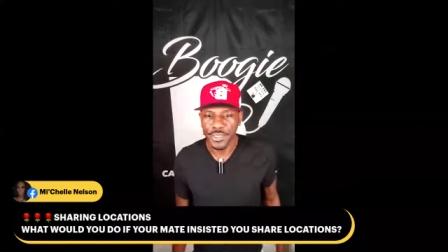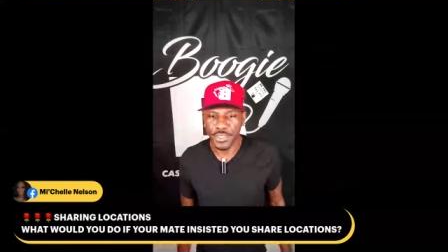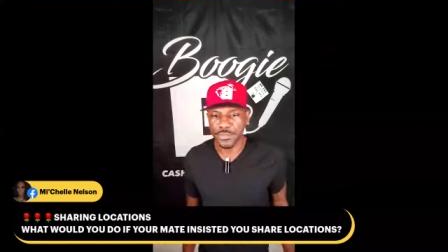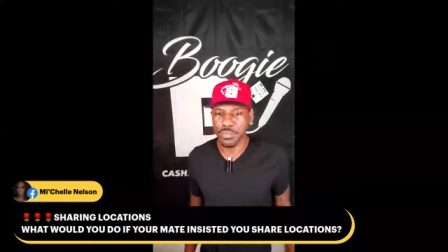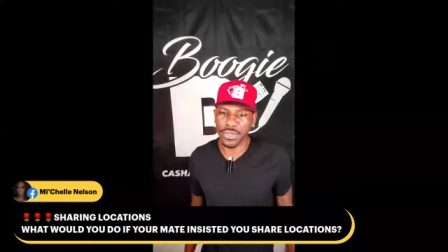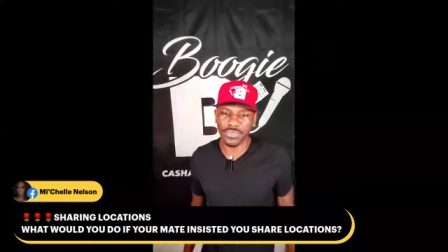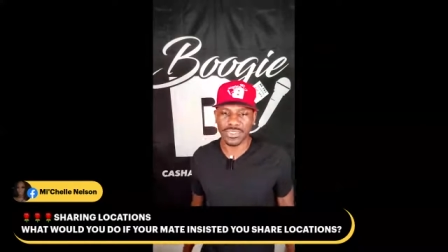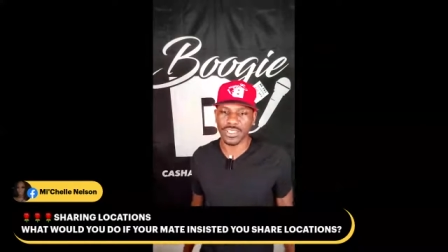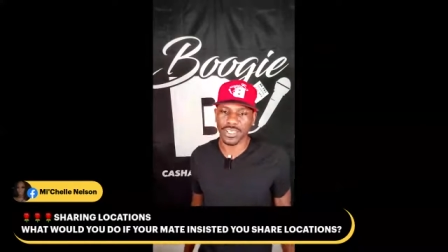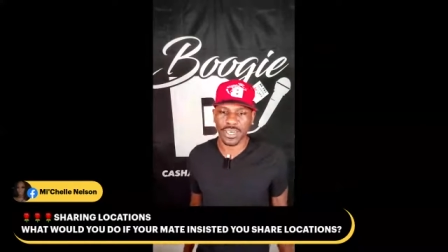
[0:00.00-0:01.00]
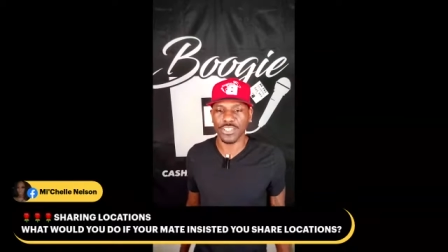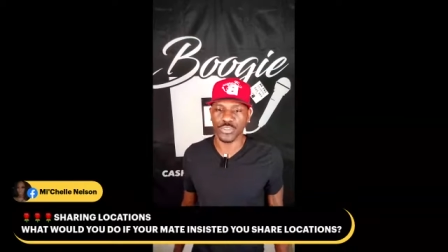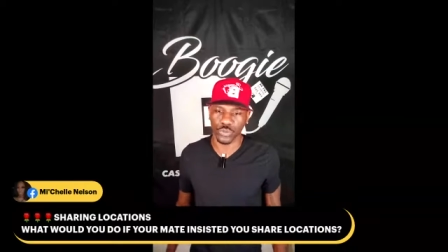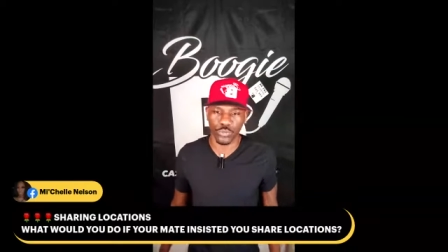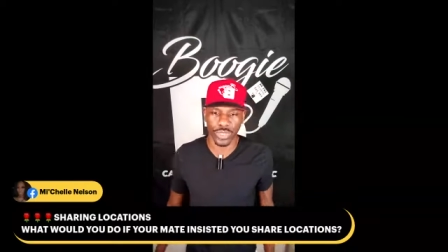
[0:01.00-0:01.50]
It's pertinent to the
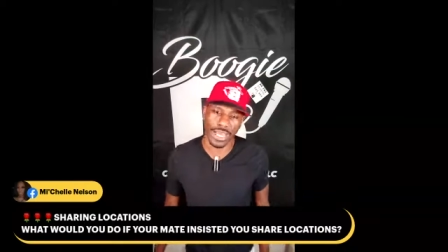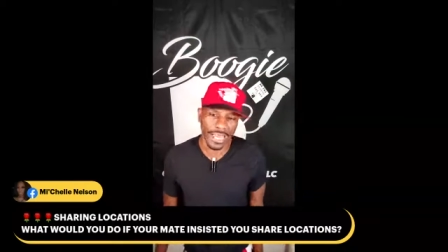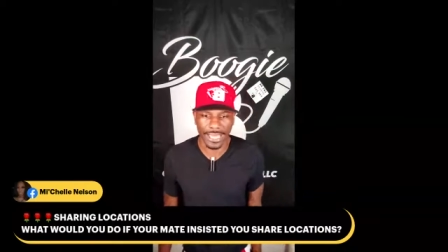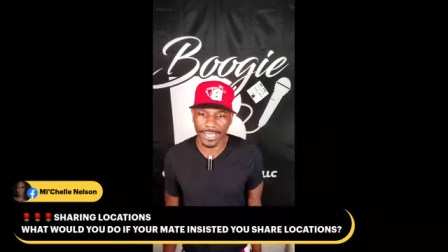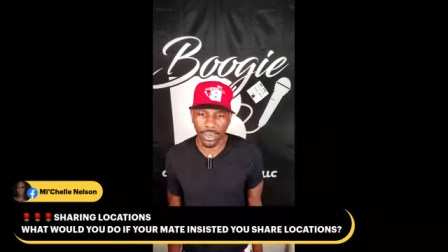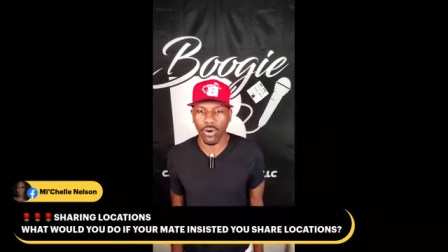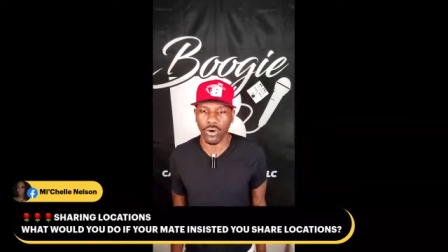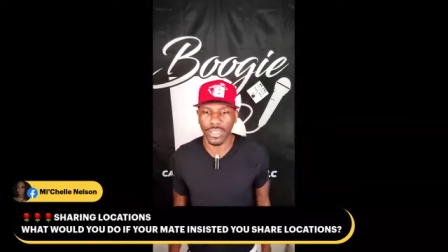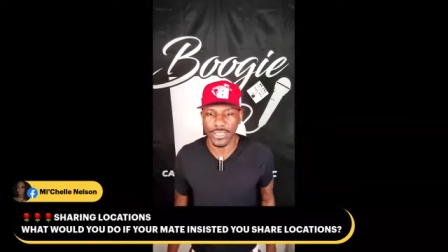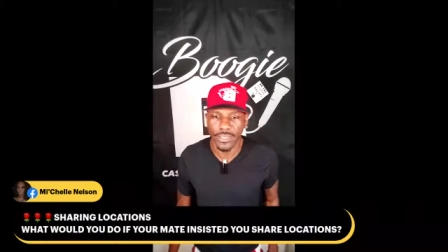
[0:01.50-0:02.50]
country where I ain't going.